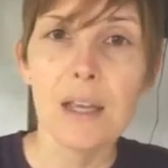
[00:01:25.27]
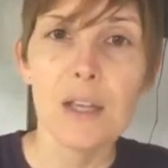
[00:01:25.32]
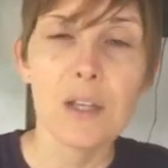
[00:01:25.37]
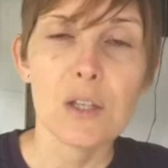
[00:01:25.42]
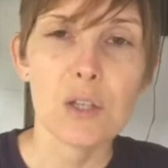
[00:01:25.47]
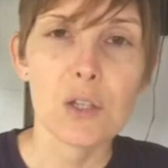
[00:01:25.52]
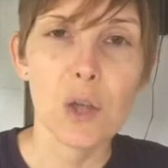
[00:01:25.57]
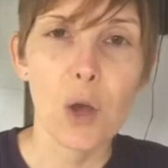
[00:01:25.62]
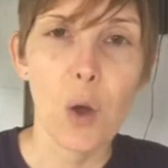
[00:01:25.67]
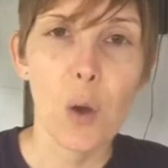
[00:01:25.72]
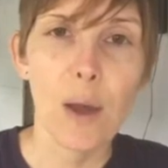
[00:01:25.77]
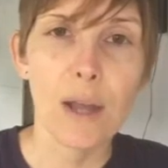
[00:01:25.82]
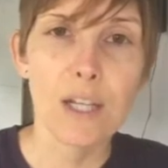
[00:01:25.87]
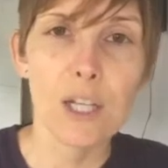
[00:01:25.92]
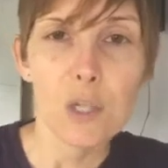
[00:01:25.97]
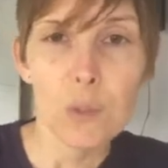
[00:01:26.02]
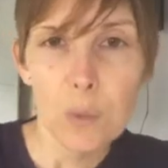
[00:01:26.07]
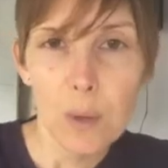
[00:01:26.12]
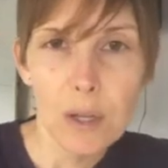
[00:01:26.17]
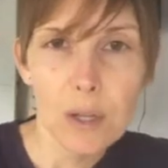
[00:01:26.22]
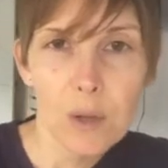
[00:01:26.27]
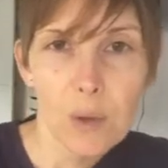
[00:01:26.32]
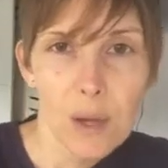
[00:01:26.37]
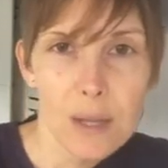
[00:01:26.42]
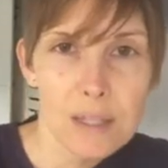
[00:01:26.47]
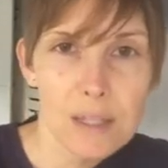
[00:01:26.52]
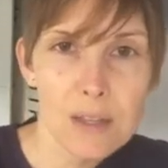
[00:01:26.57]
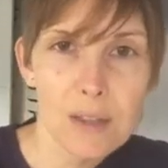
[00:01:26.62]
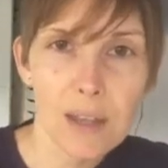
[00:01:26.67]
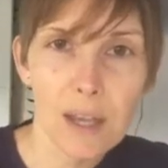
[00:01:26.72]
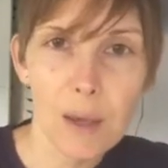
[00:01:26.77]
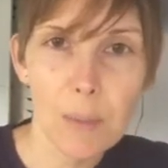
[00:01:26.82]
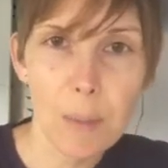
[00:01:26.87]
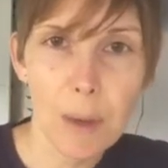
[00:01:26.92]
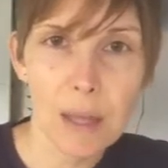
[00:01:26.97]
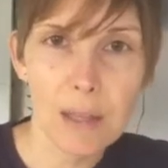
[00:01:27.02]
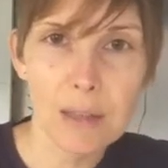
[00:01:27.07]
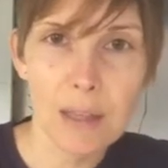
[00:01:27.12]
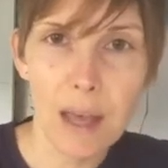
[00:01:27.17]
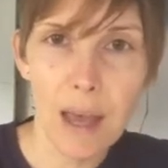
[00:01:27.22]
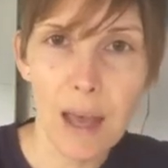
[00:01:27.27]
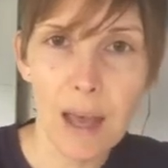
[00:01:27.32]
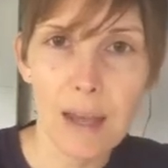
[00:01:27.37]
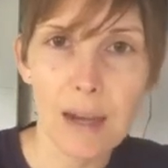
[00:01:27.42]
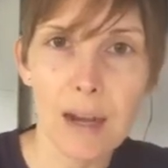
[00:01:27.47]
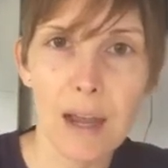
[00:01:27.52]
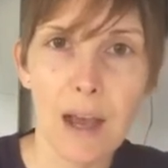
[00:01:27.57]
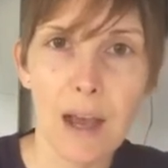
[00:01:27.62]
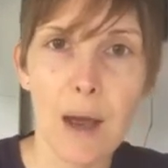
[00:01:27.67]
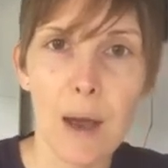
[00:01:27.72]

So I just want you guys to think about that